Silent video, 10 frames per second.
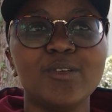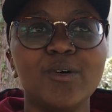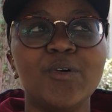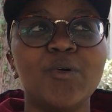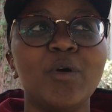
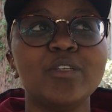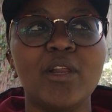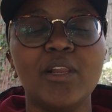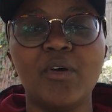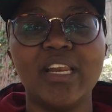So
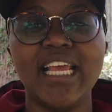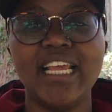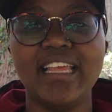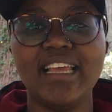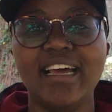watu walikuwa
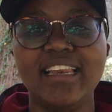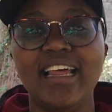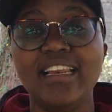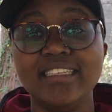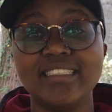naingia
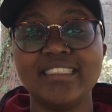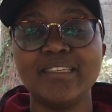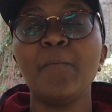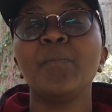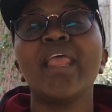na list.
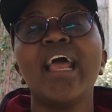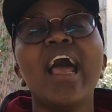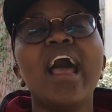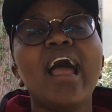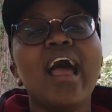
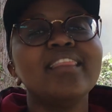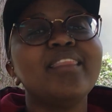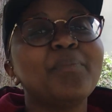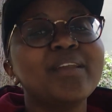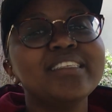
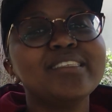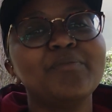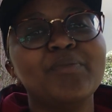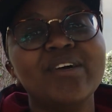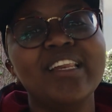The
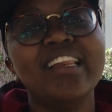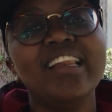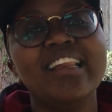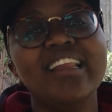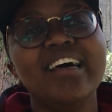principal
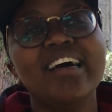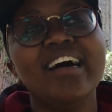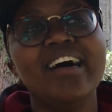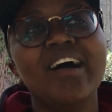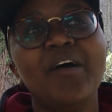
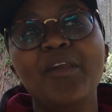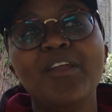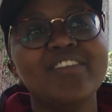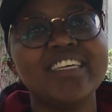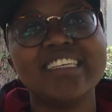
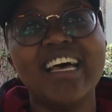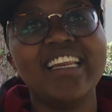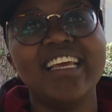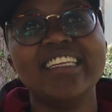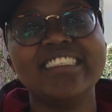all of a
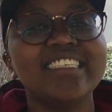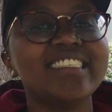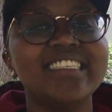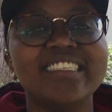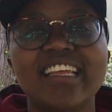sudden
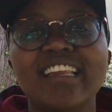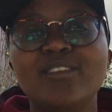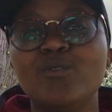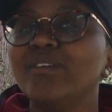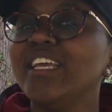just
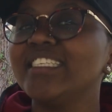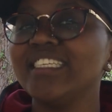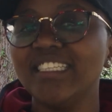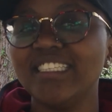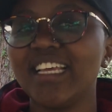decided to
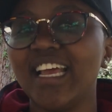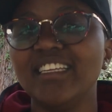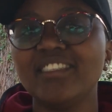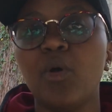get inside.